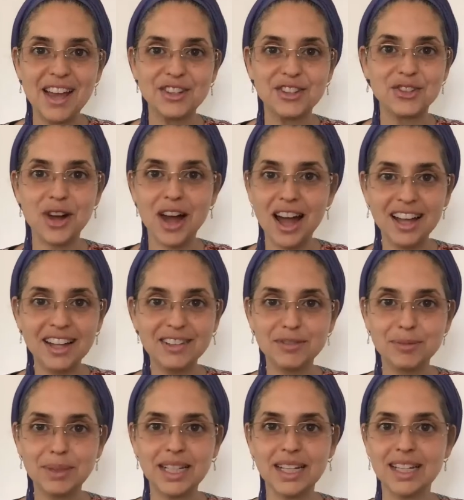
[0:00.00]
to drive,
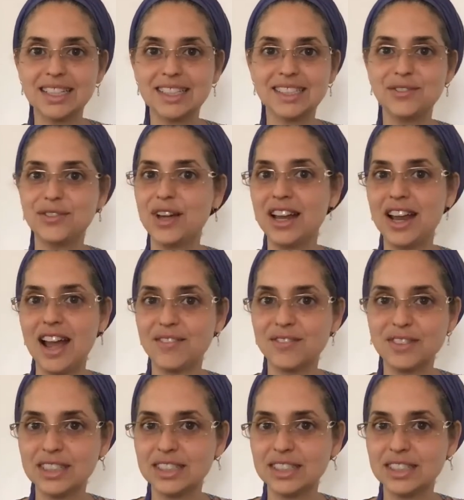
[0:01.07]
because if I have to